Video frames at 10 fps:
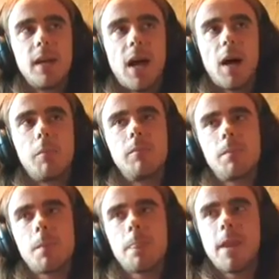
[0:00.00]

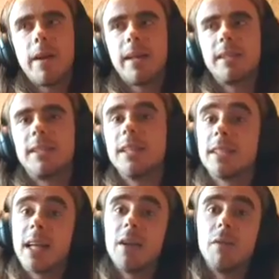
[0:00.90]
I guess,
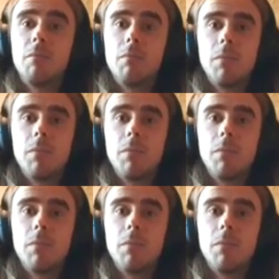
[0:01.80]
designated,